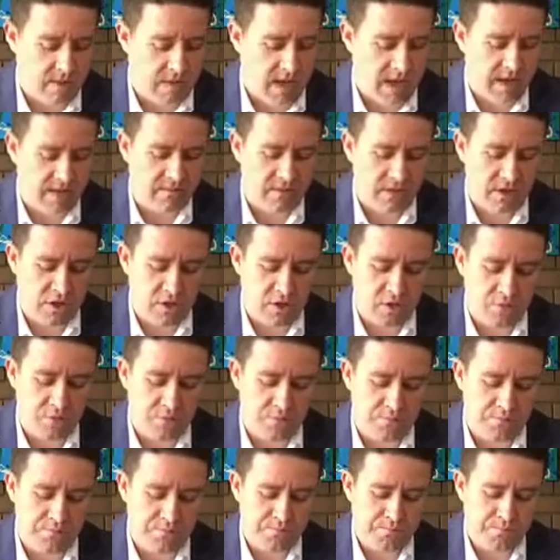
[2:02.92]

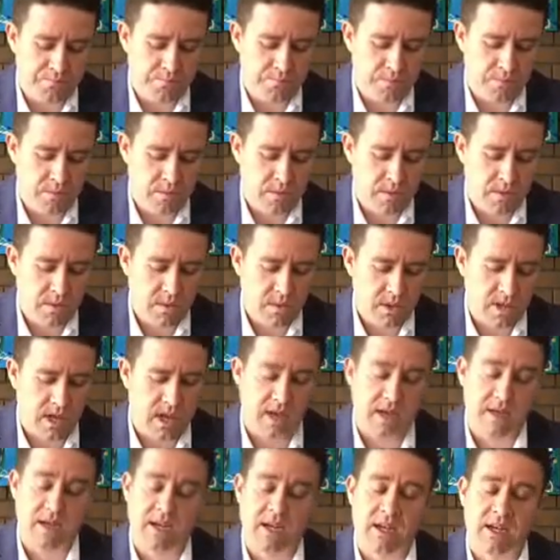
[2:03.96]
avenue
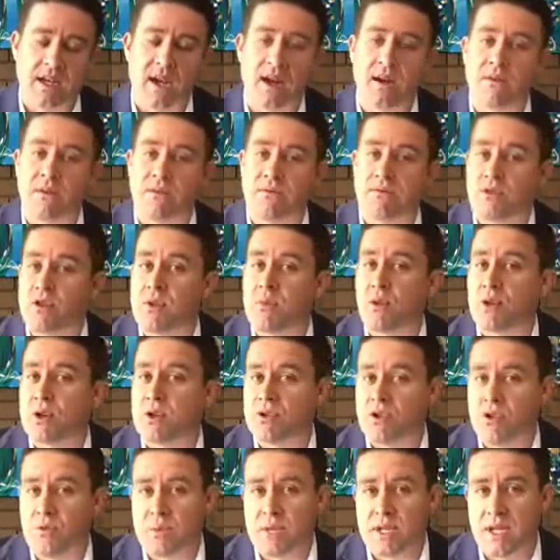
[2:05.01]
at, say, current
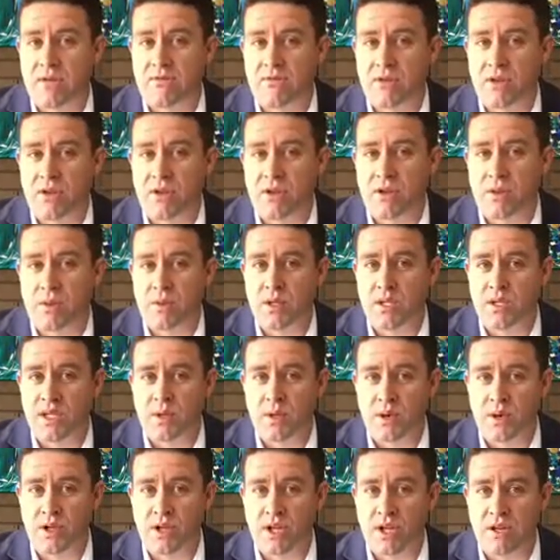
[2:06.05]
3.2% return, which is
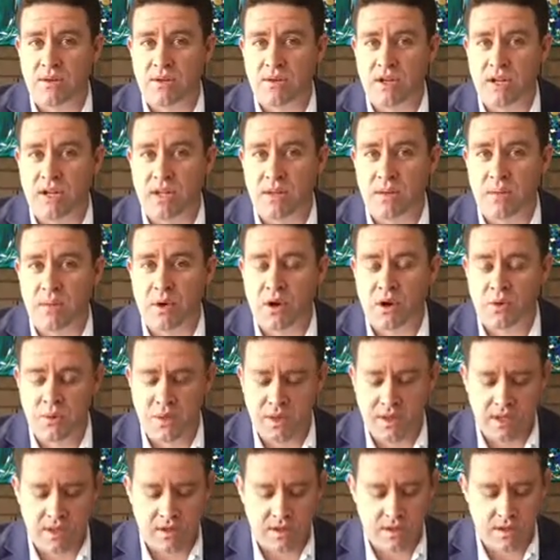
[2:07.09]
quite generous at the
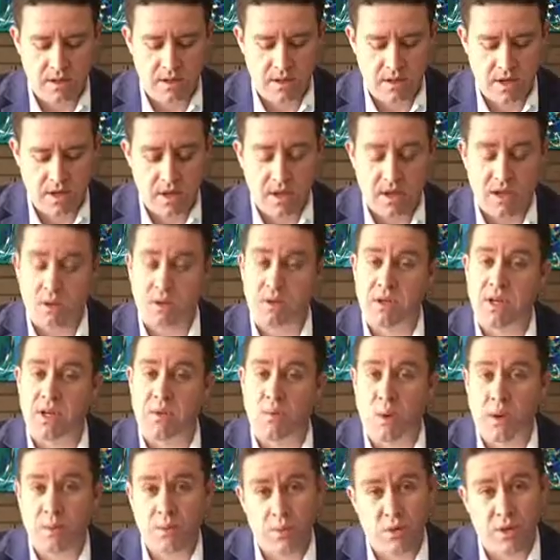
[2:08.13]
moment, you would need
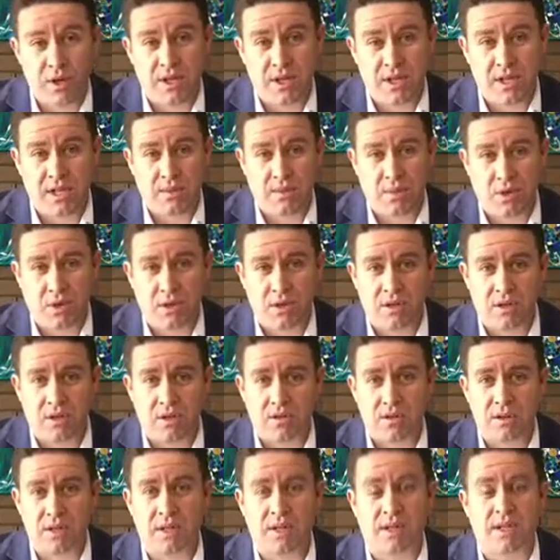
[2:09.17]
$1.6
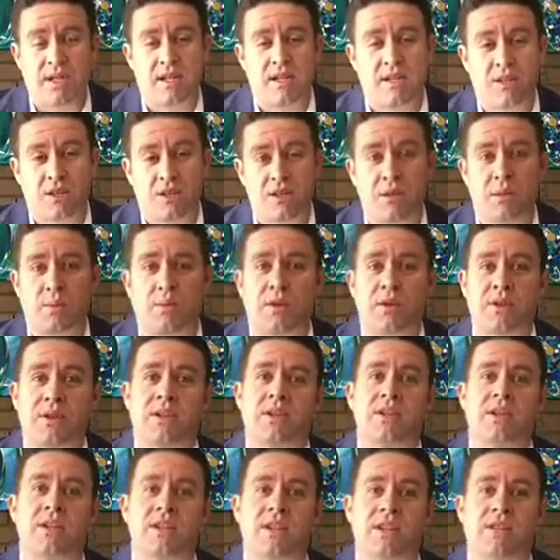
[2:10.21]
million in a term deposit
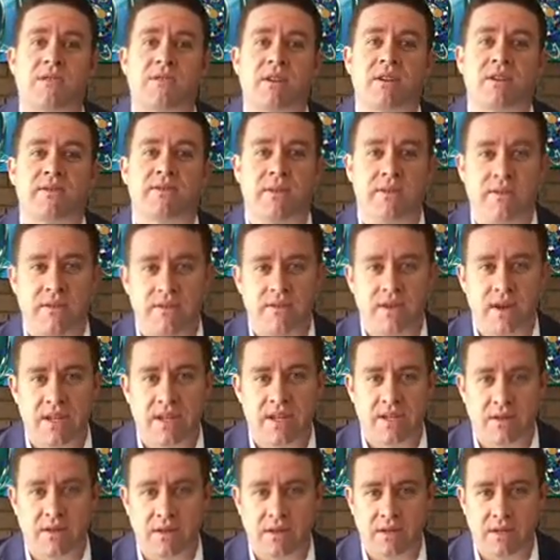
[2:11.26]
to generate
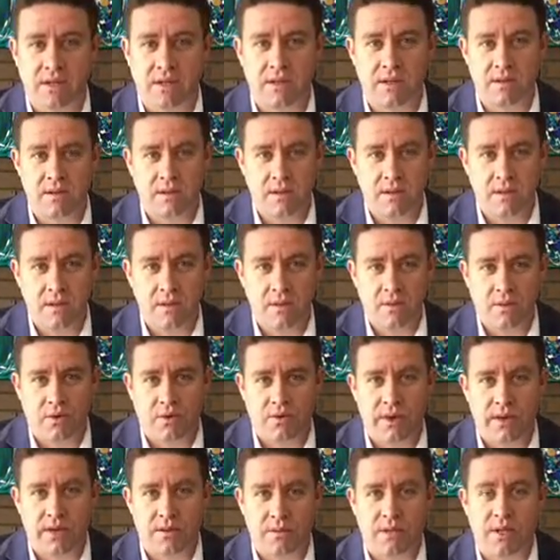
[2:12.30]
$50,000 per
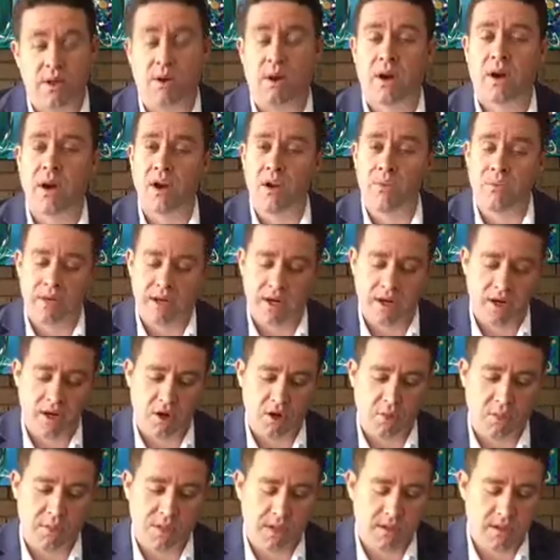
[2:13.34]
annum. So I hope that
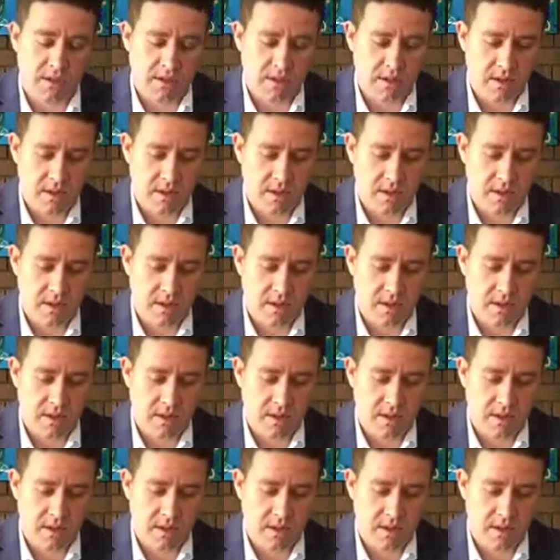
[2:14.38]
helps,